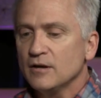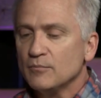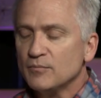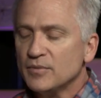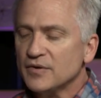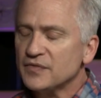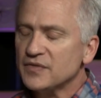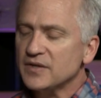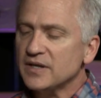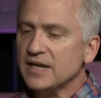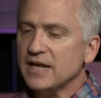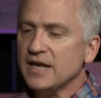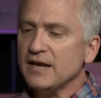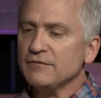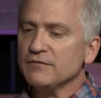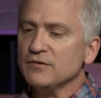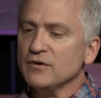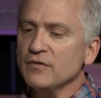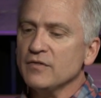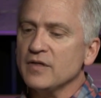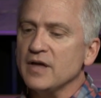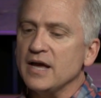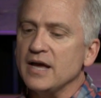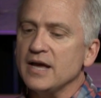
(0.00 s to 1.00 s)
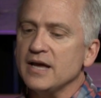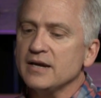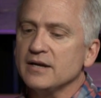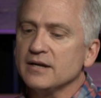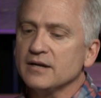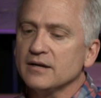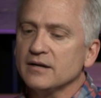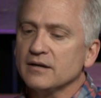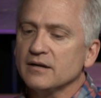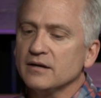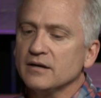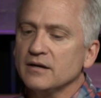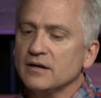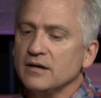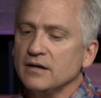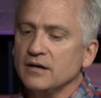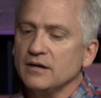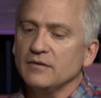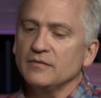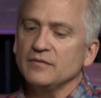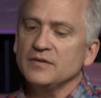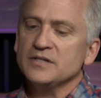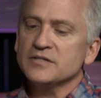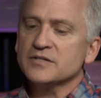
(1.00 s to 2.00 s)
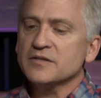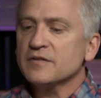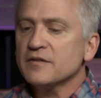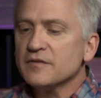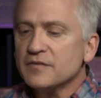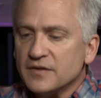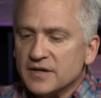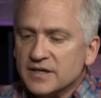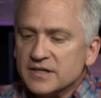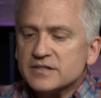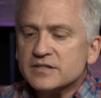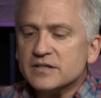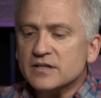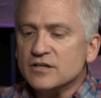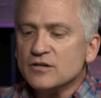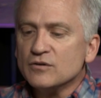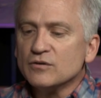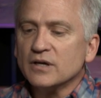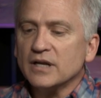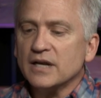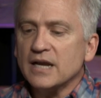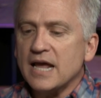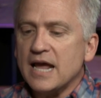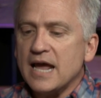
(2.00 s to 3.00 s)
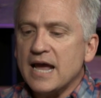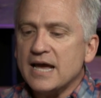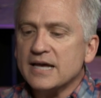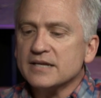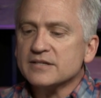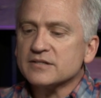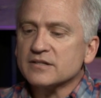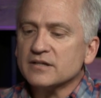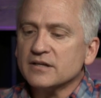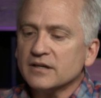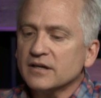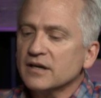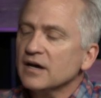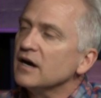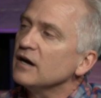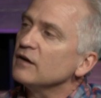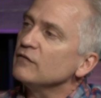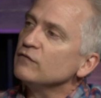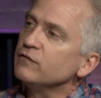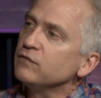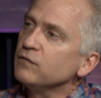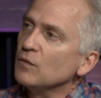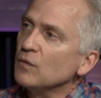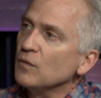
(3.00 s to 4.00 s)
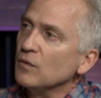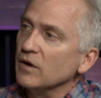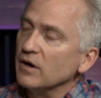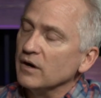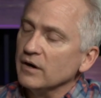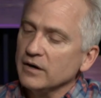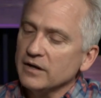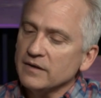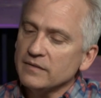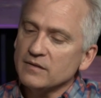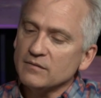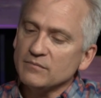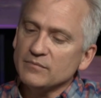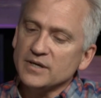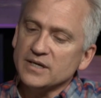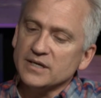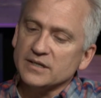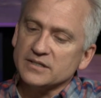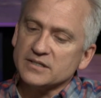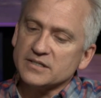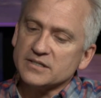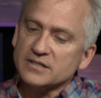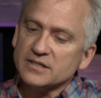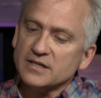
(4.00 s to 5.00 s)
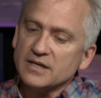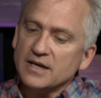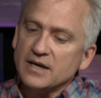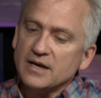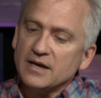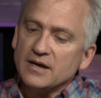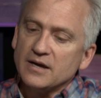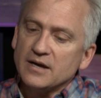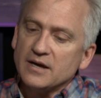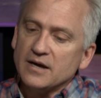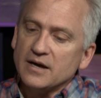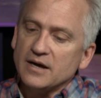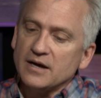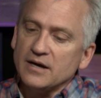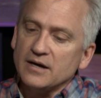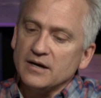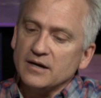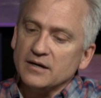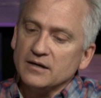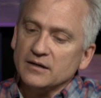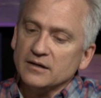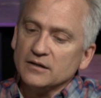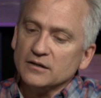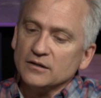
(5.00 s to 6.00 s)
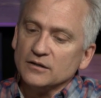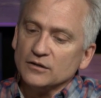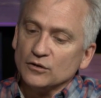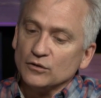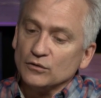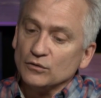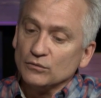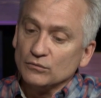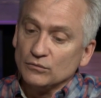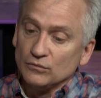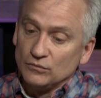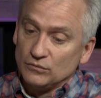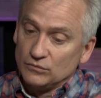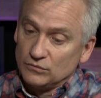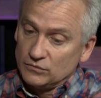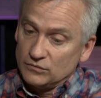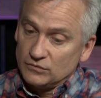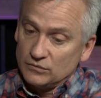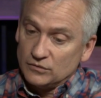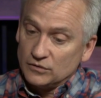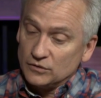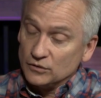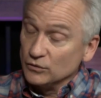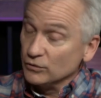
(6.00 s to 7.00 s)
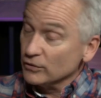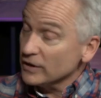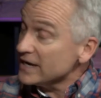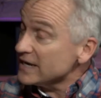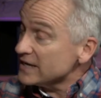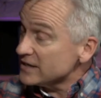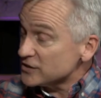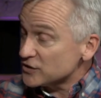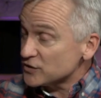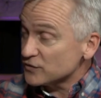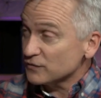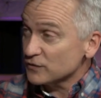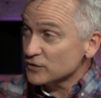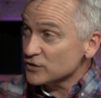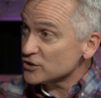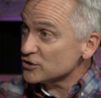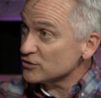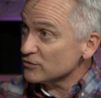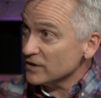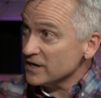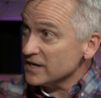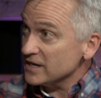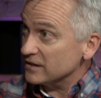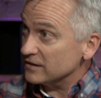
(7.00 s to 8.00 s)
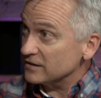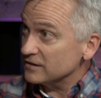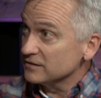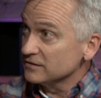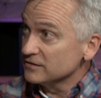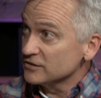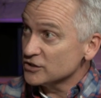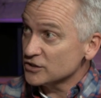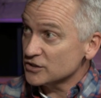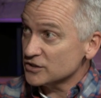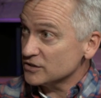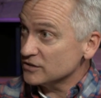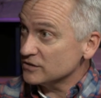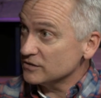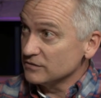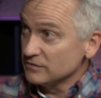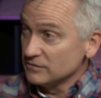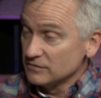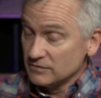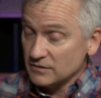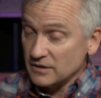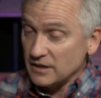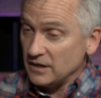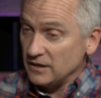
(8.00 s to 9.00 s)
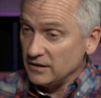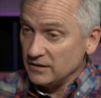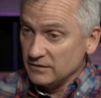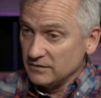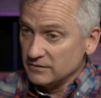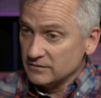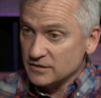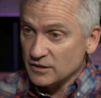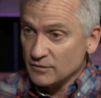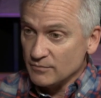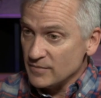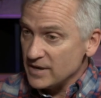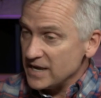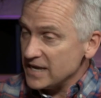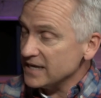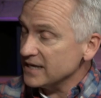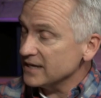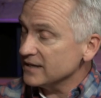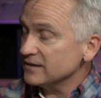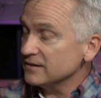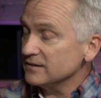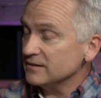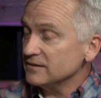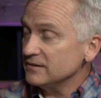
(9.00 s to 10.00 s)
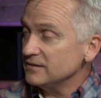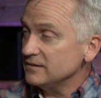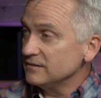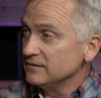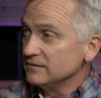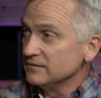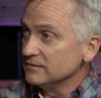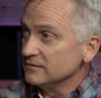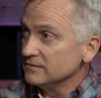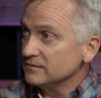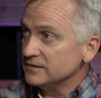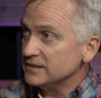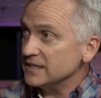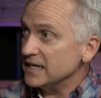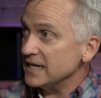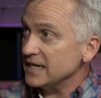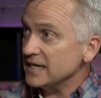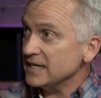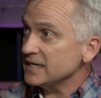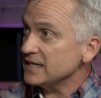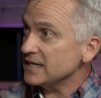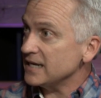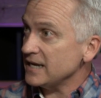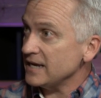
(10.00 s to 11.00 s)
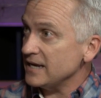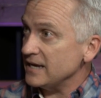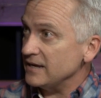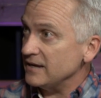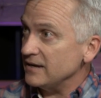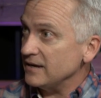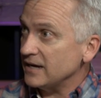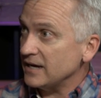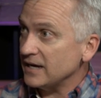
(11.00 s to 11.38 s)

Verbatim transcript: But then after that, uh, these are the things that you can ask God for in the midst. Uh, grace for strength, just uh, to make it day to day.